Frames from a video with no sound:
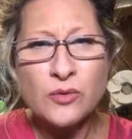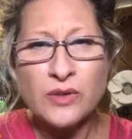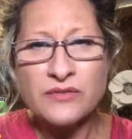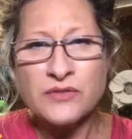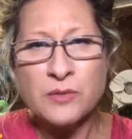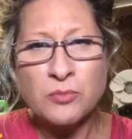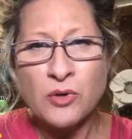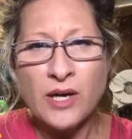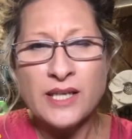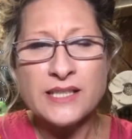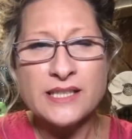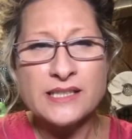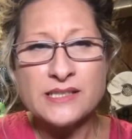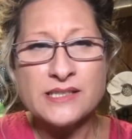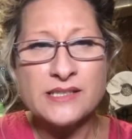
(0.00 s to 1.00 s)
if the
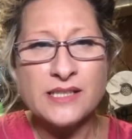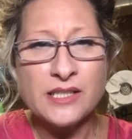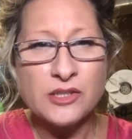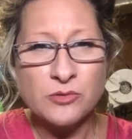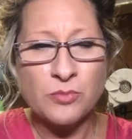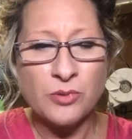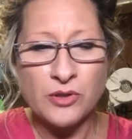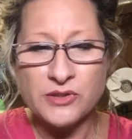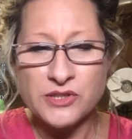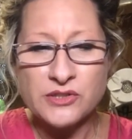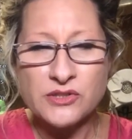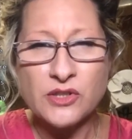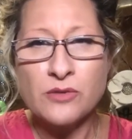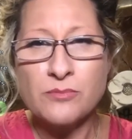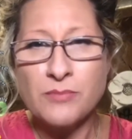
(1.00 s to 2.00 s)
products that you
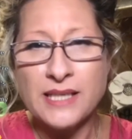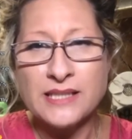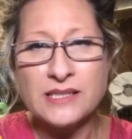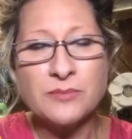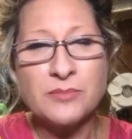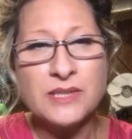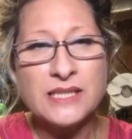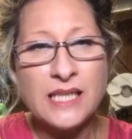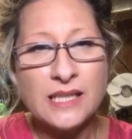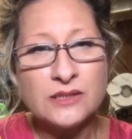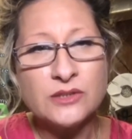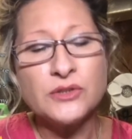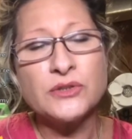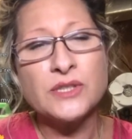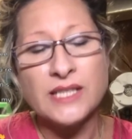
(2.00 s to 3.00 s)
purchase are meant to be
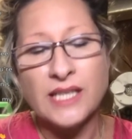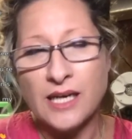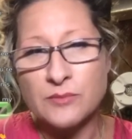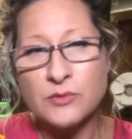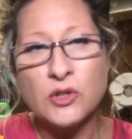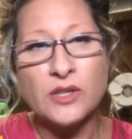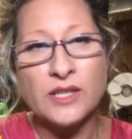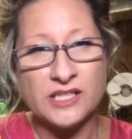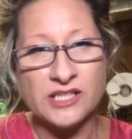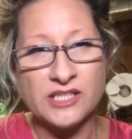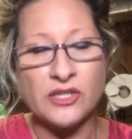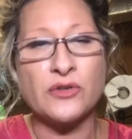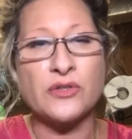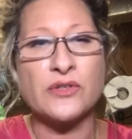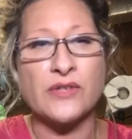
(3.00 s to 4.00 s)
diluted? I'm going to
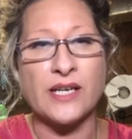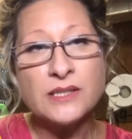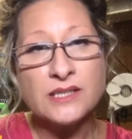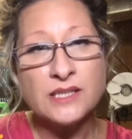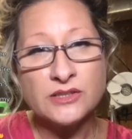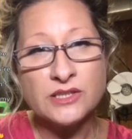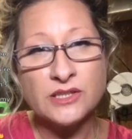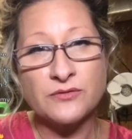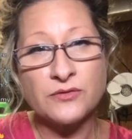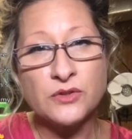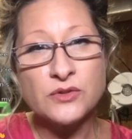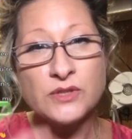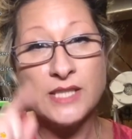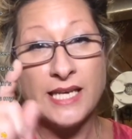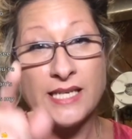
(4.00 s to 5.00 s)
show you that. There's a few
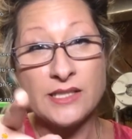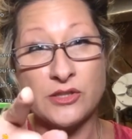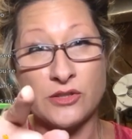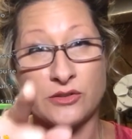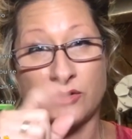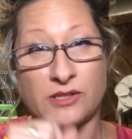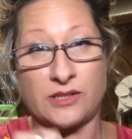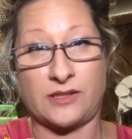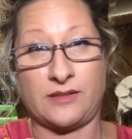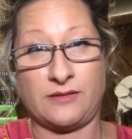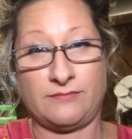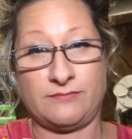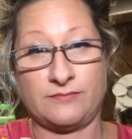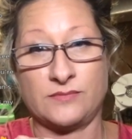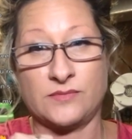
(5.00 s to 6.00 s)
dangers
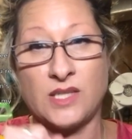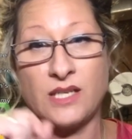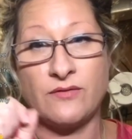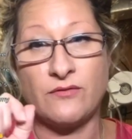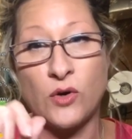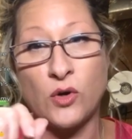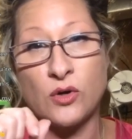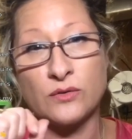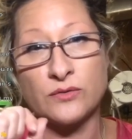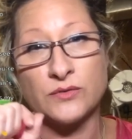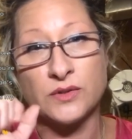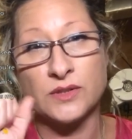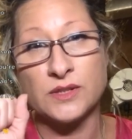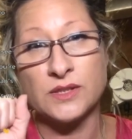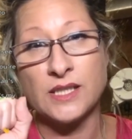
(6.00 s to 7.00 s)

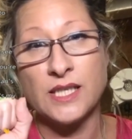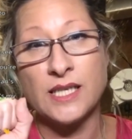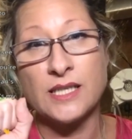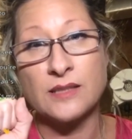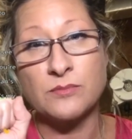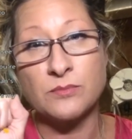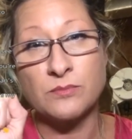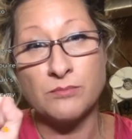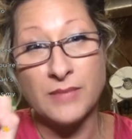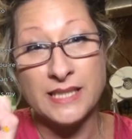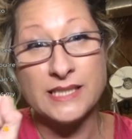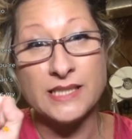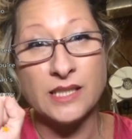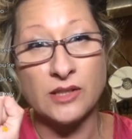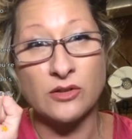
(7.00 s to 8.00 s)
involved in
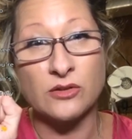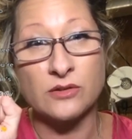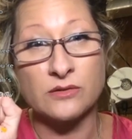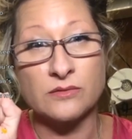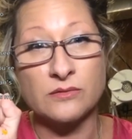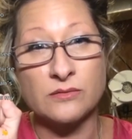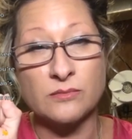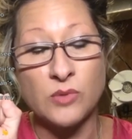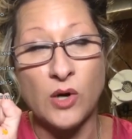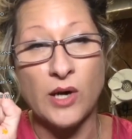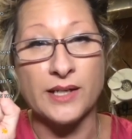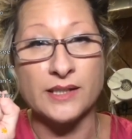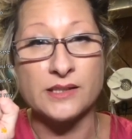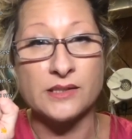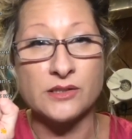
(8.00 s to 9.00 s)
mixing your
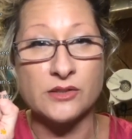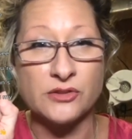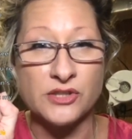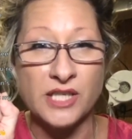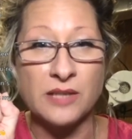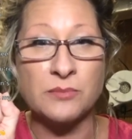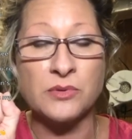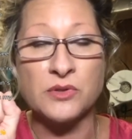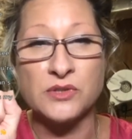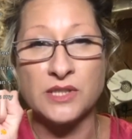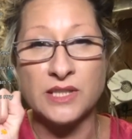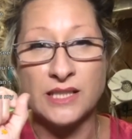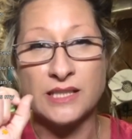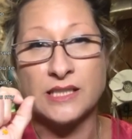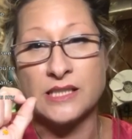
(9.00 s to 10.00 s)
products, your shampoos
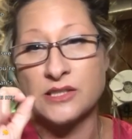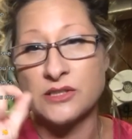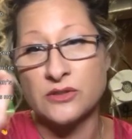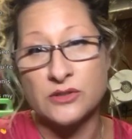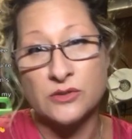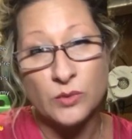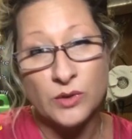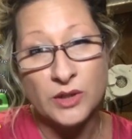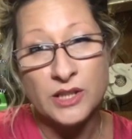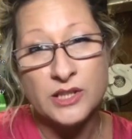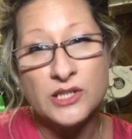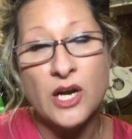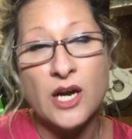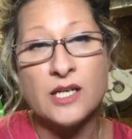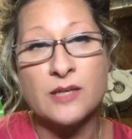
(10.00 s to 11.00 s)
and conditioners. We're going to
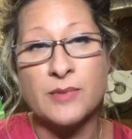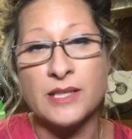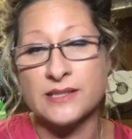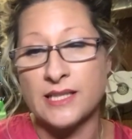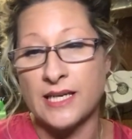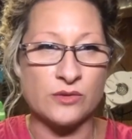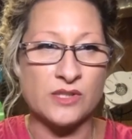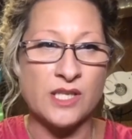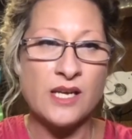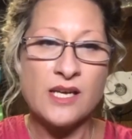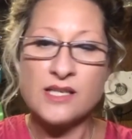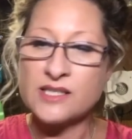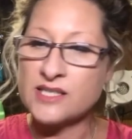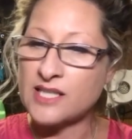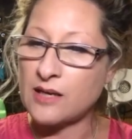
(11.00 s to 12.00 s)
talk about that.
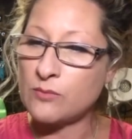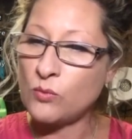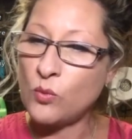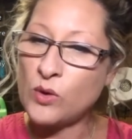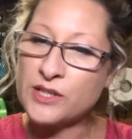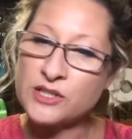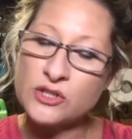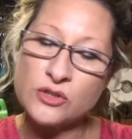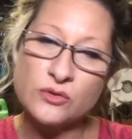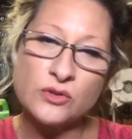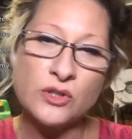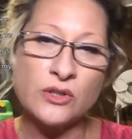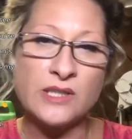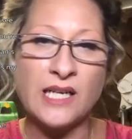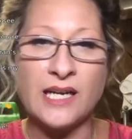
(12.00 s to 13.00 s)
Some want you
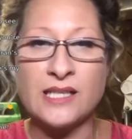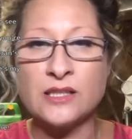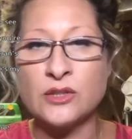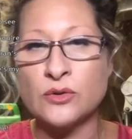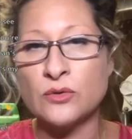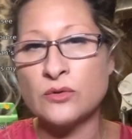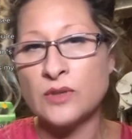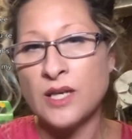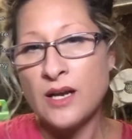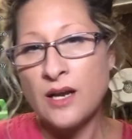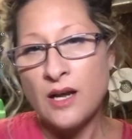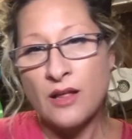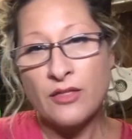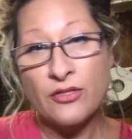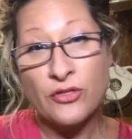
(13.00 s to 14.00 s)
to dilute
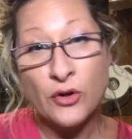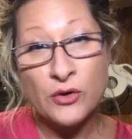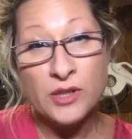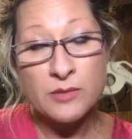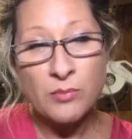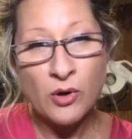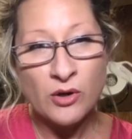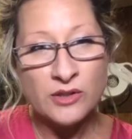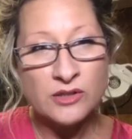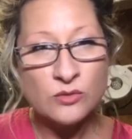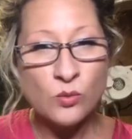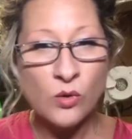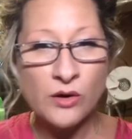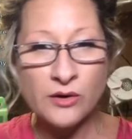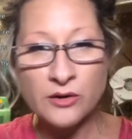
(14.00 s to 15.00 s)
30 parts
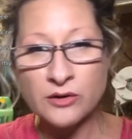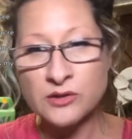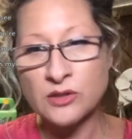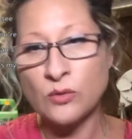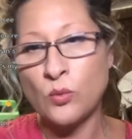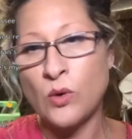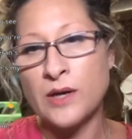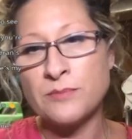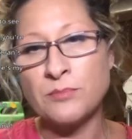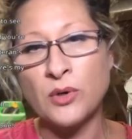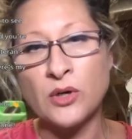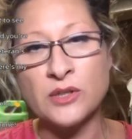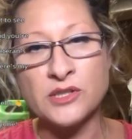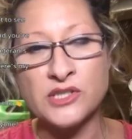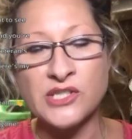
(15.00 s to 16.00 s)
water to 1
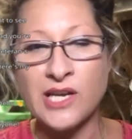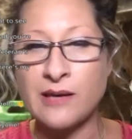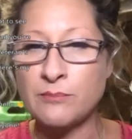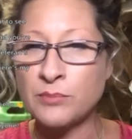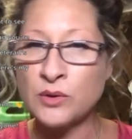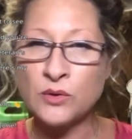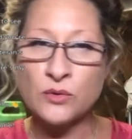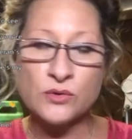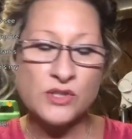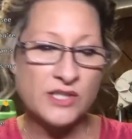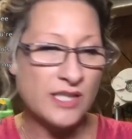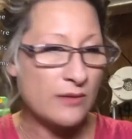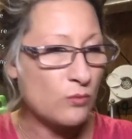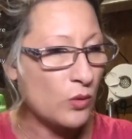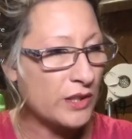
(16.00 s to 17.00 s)
part shampoo.
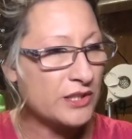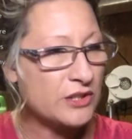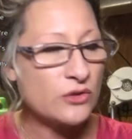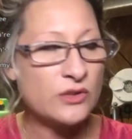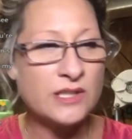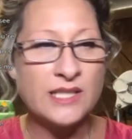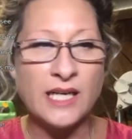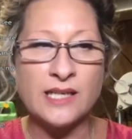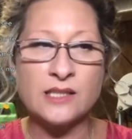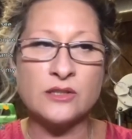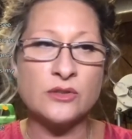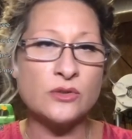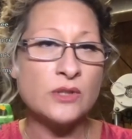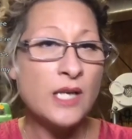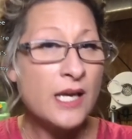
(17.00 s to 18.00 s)
Some want you to
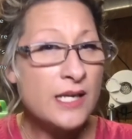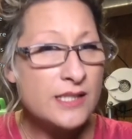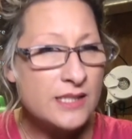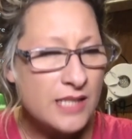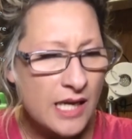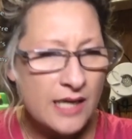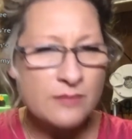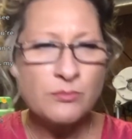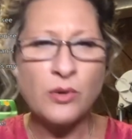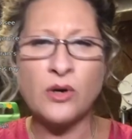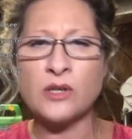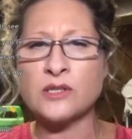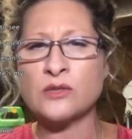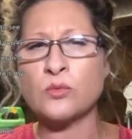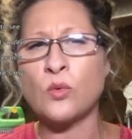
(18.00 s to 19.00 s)
dilute 10
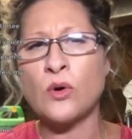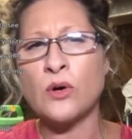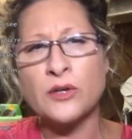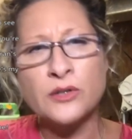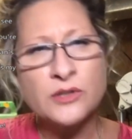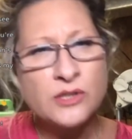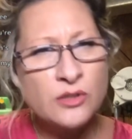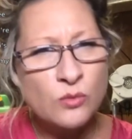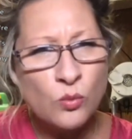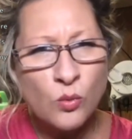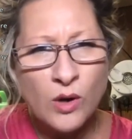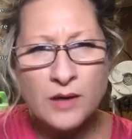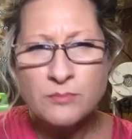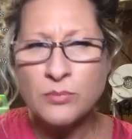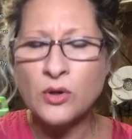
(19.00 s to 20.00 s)
parts water to
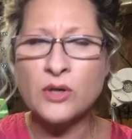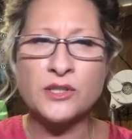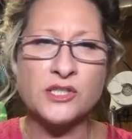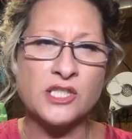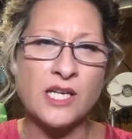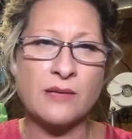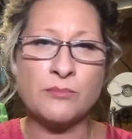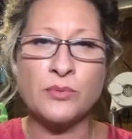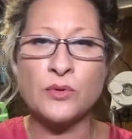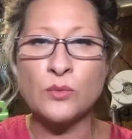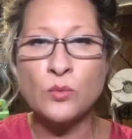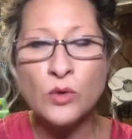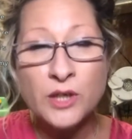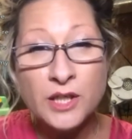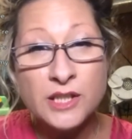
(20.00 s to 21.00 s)
1 part shampoo.
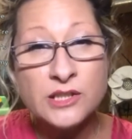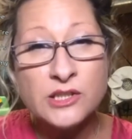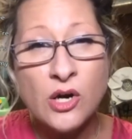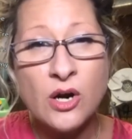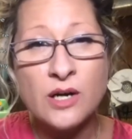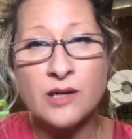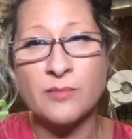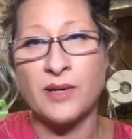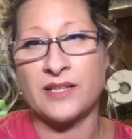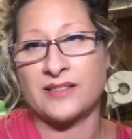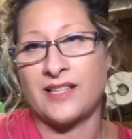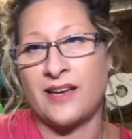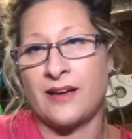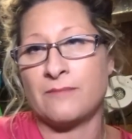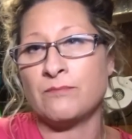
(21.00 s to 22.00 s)
We're gonna talk about
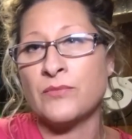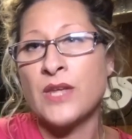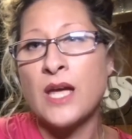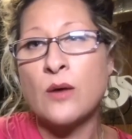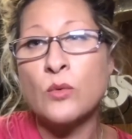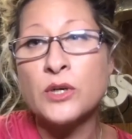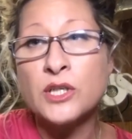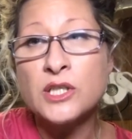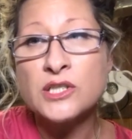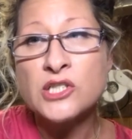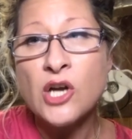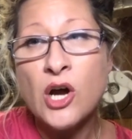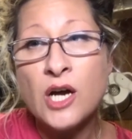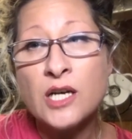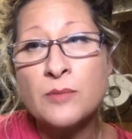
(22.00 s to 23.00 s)
that. And we're gonna
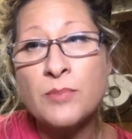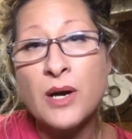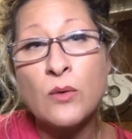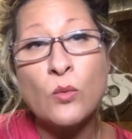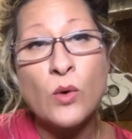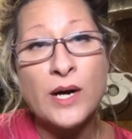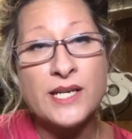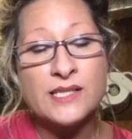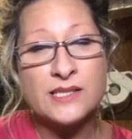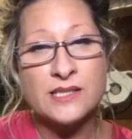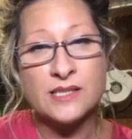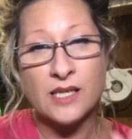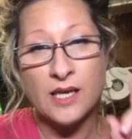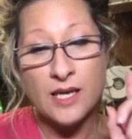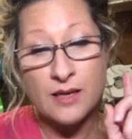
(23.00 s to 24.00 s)
talk about why it's
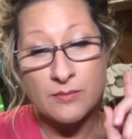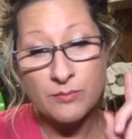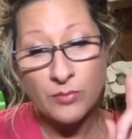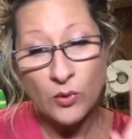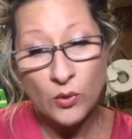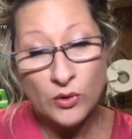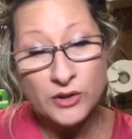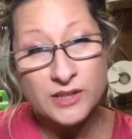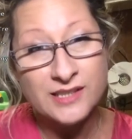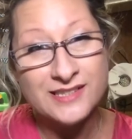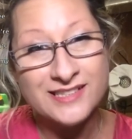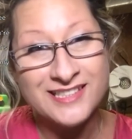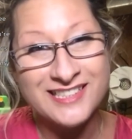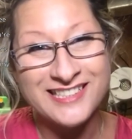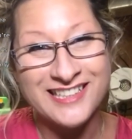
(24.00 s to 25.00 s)

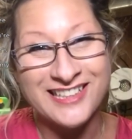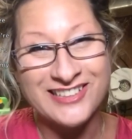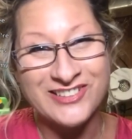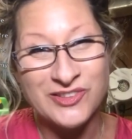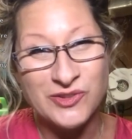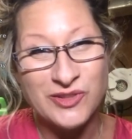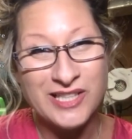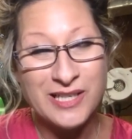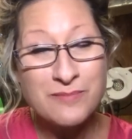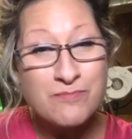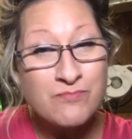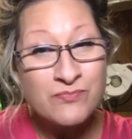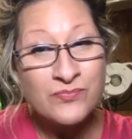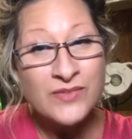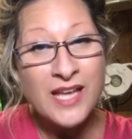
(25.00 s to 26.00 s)
important to dilute them
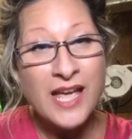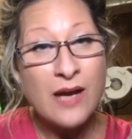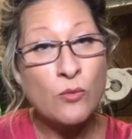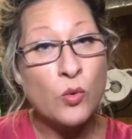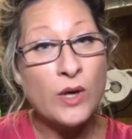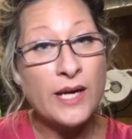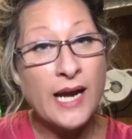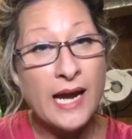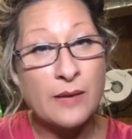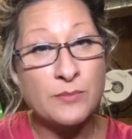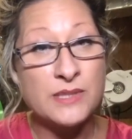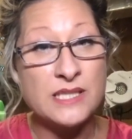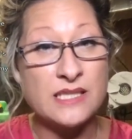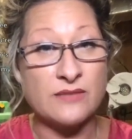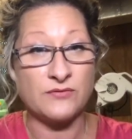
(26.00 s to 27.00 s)
and what
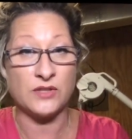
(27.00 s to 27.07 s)
happens if you